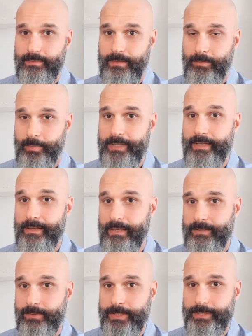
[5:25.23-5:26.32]
I'll repeat that
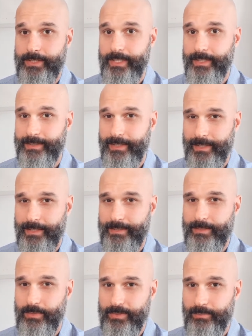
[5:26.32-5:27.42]
last question again because I think it's
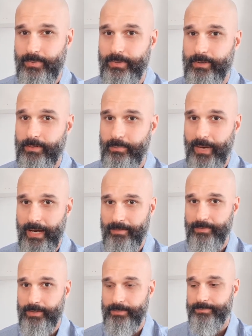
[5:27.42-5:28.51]
the most important and
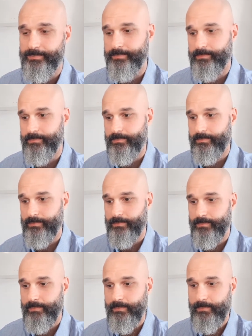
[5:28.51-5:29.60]
impactful.
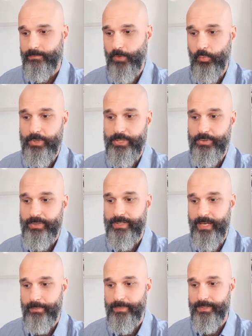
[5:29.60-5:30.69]
What would you
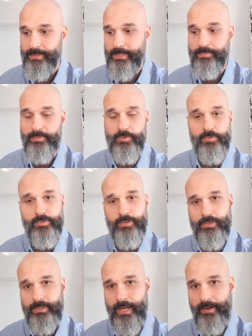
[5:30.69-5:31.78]
attempt if you knew you
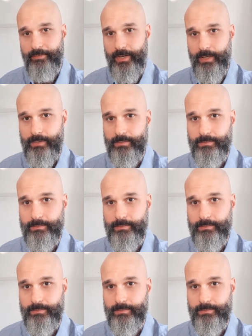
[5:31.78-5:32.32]
could not fail?